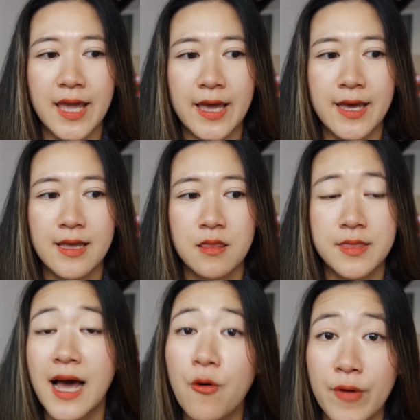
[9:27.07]
and
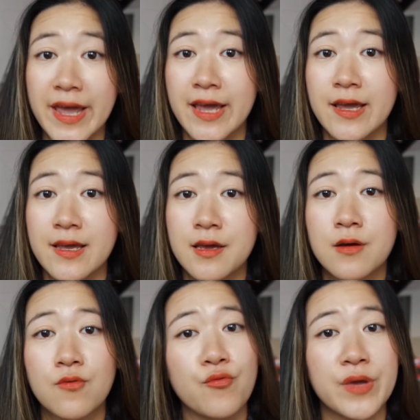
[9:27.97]
that way
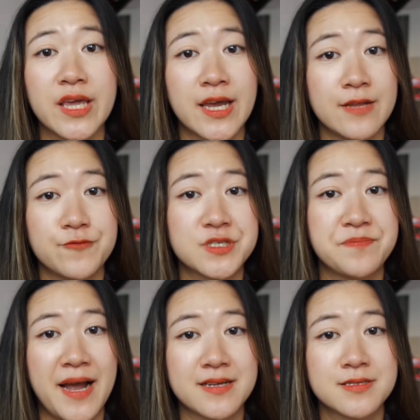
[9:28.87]
we can
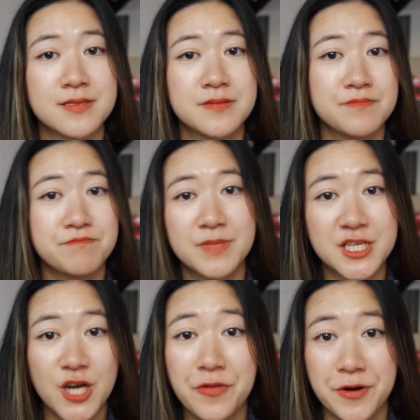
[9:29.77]
respect
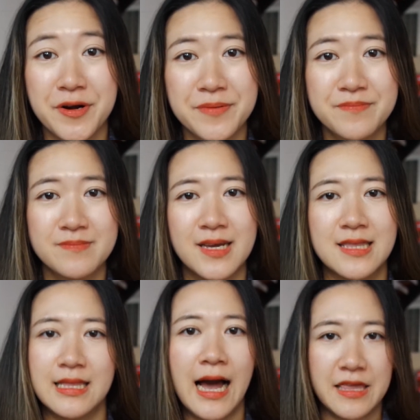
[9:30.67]
each other. And
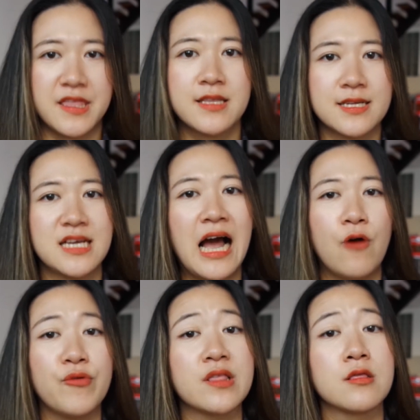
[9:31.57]
I think that's
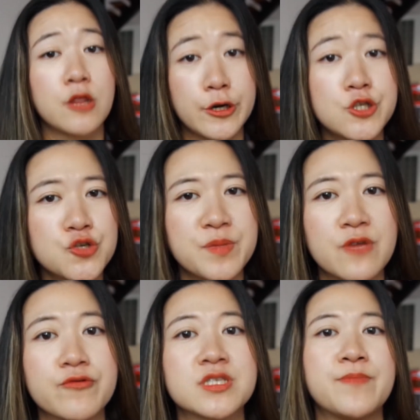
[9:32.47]
how we learn to be
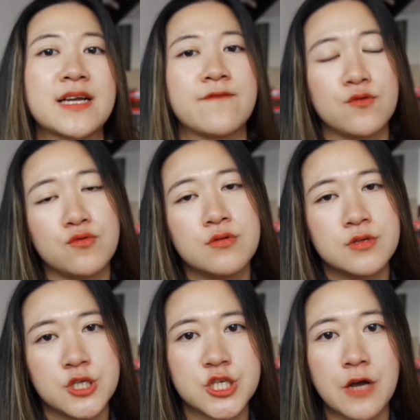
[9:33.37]
respectful
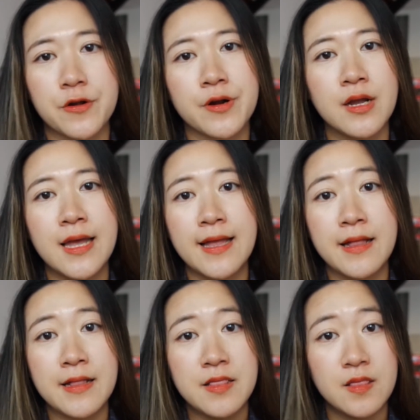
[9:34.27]
to each other,
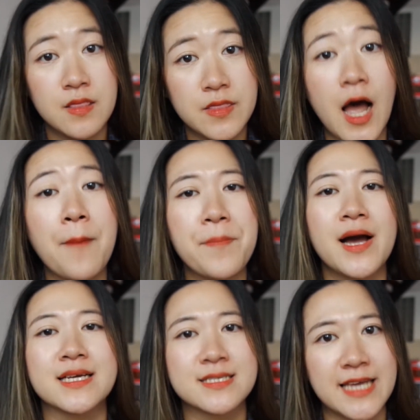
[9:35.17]
not
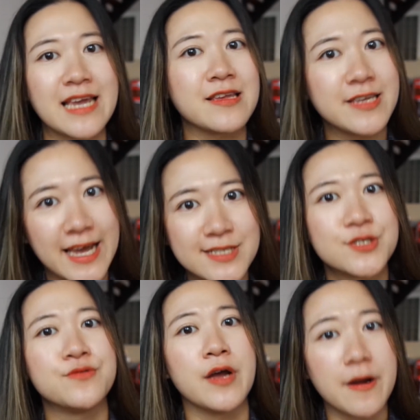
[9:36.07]
by saying yes
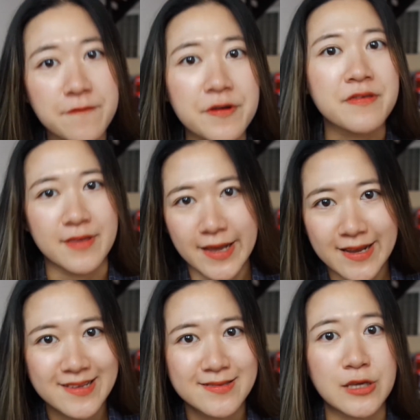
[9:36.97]
to everything
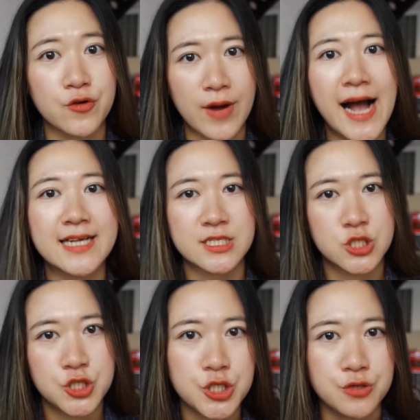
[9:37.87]
that you're
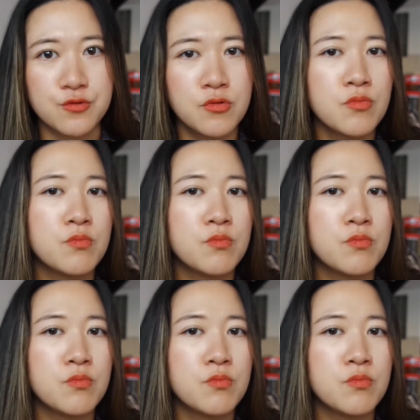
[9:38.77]
asked to do,